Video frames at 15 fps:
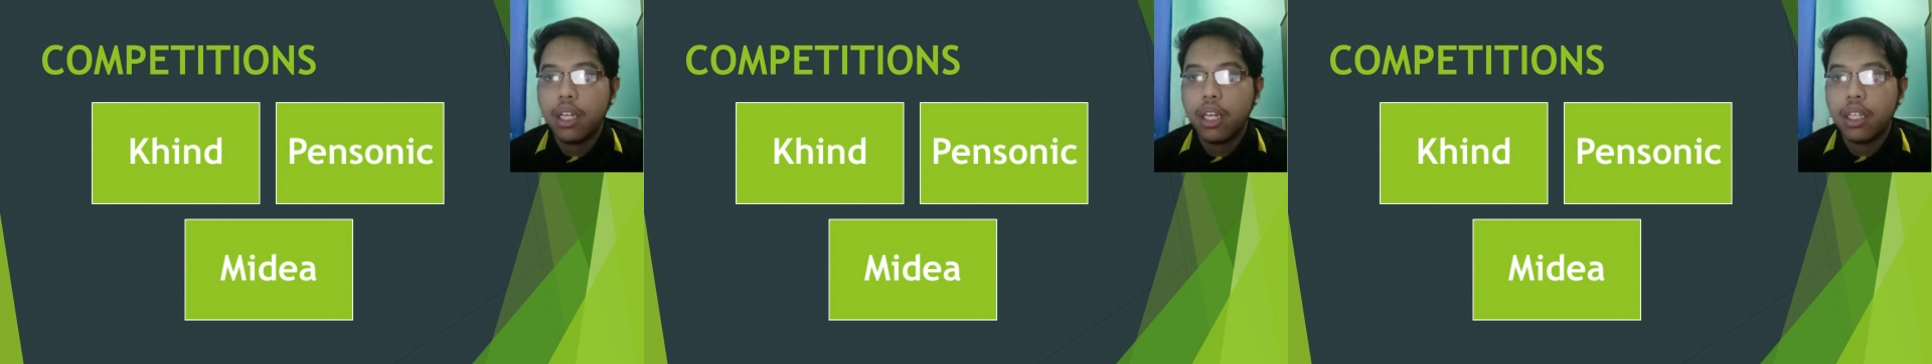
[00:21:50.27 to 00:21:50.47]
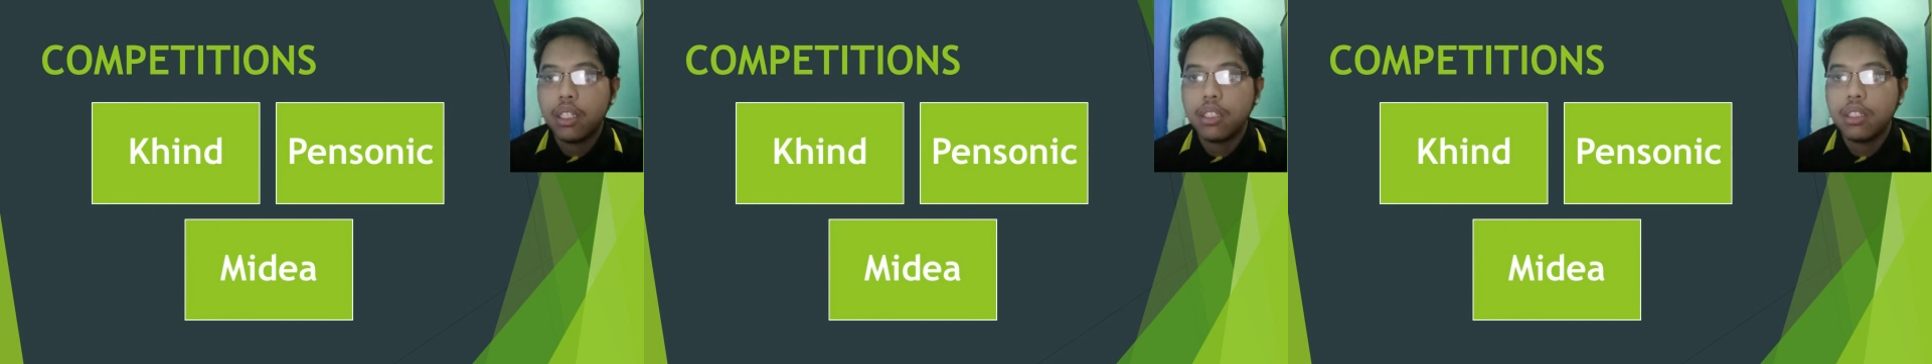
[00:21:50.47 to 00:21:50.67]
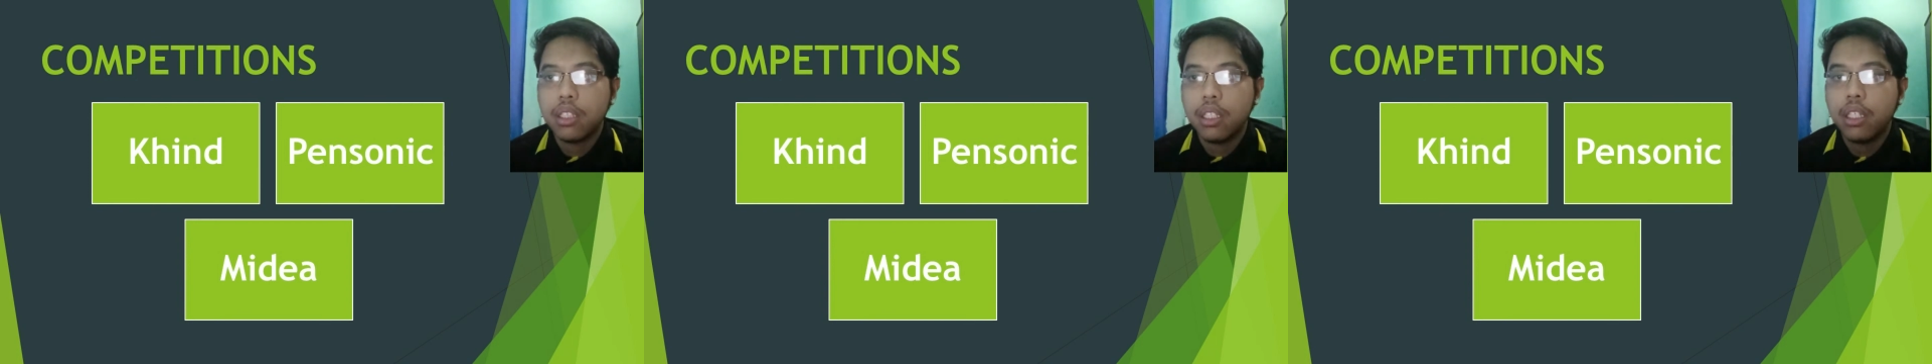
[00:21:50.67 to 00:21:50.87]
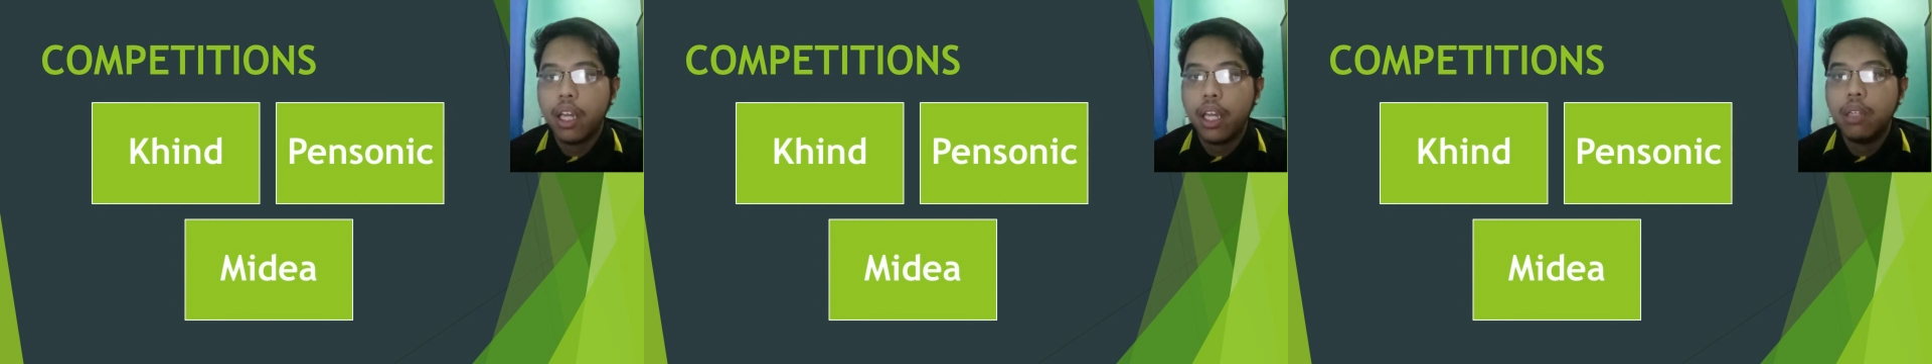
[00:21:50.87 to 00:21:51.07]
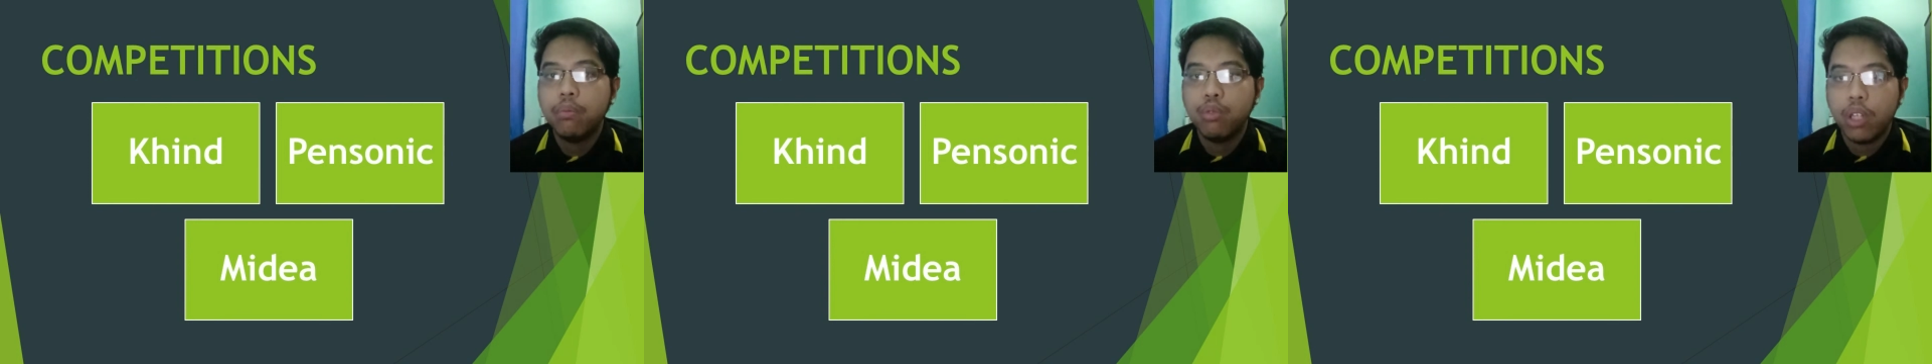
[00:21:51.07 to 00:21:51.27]
Ariston
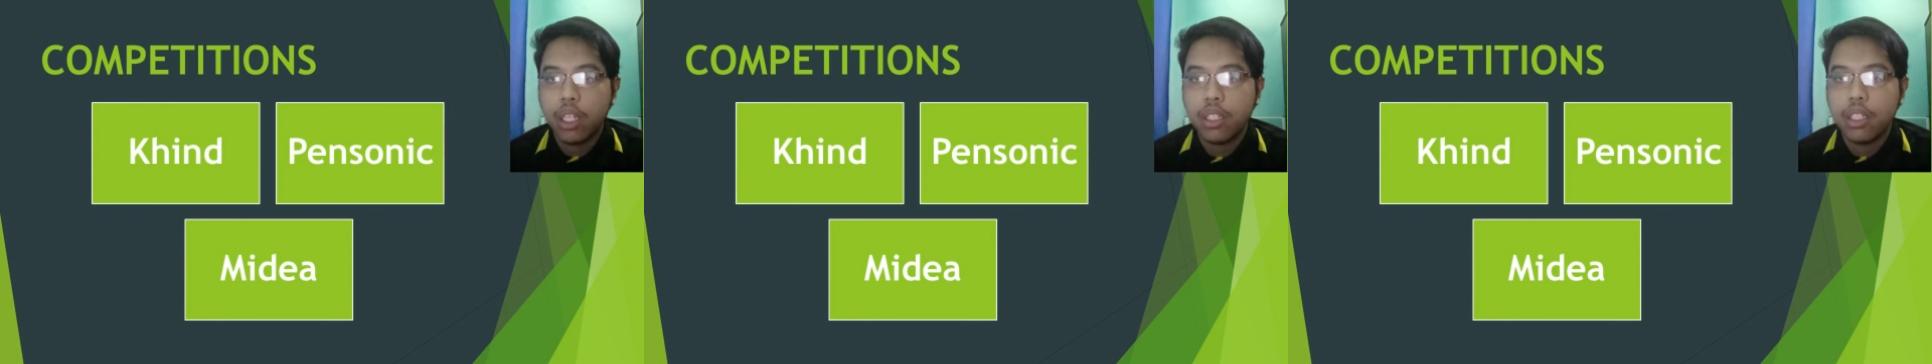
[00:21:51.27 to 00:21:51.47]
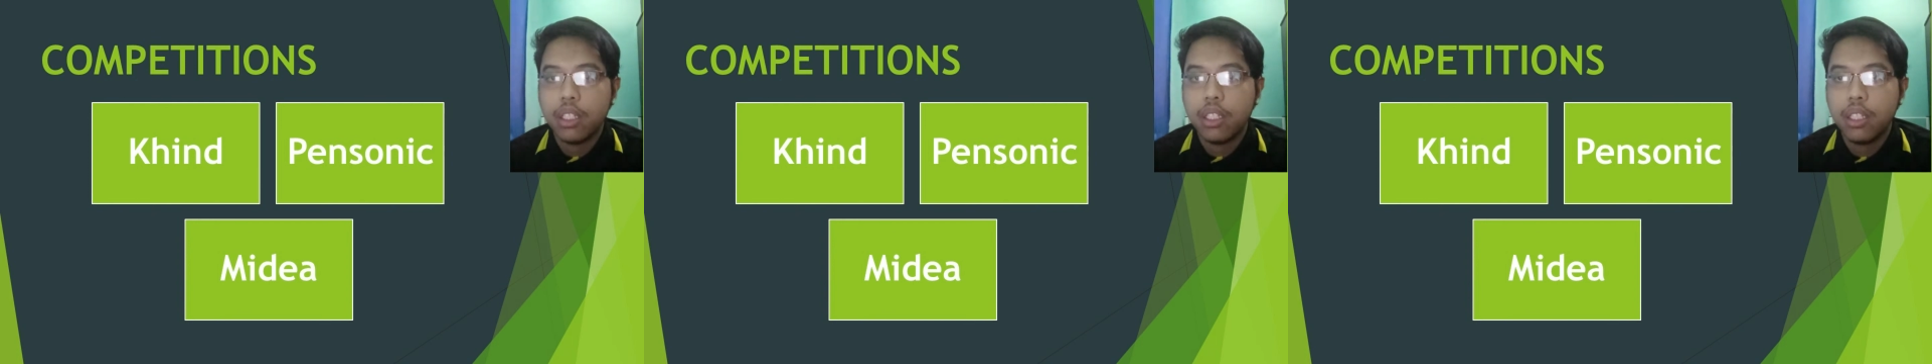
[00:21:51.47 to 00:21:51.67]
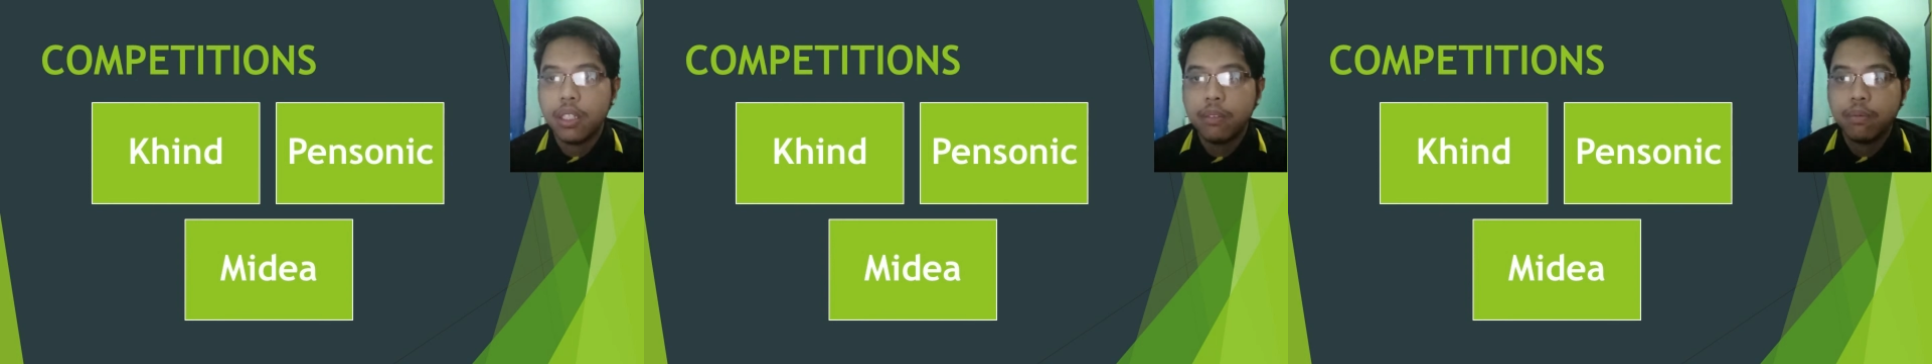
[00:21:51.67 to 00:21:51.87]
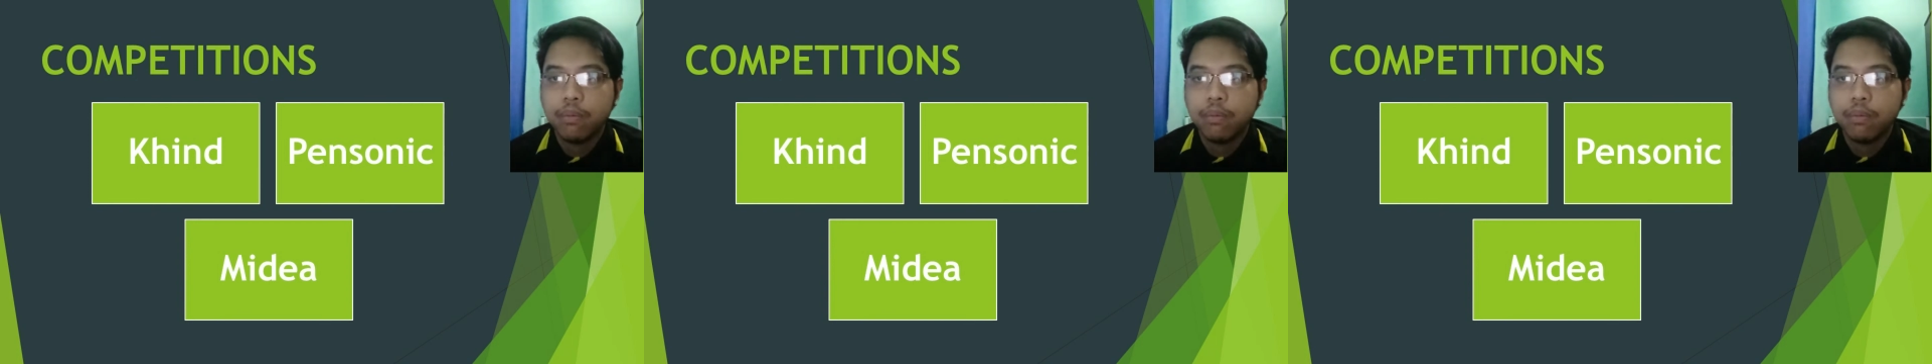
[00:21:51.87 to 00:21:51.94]
and Bugatti.